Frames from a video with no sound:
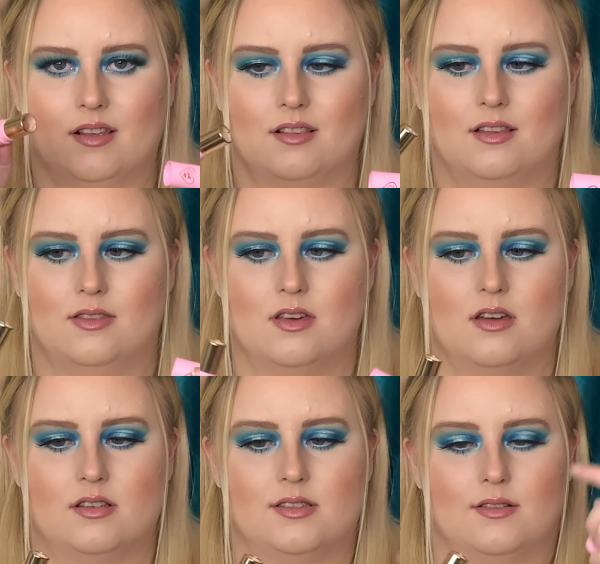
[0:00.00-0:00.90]
in
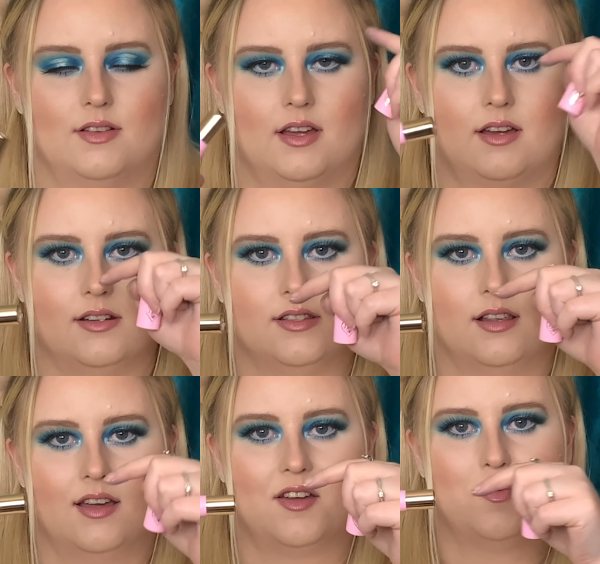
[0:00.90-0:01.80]
there, so I've like had to
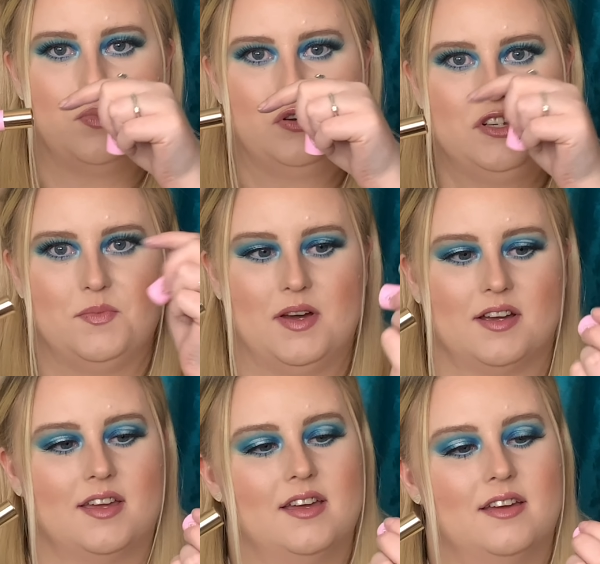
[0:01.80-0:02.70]
like push it
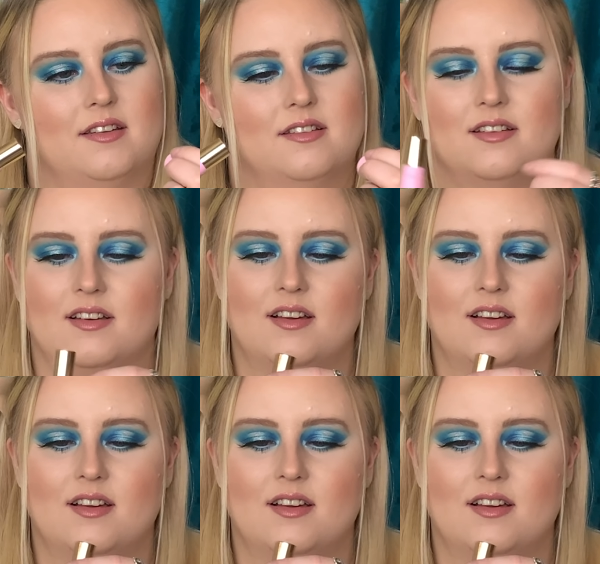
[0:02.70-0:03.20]
back in.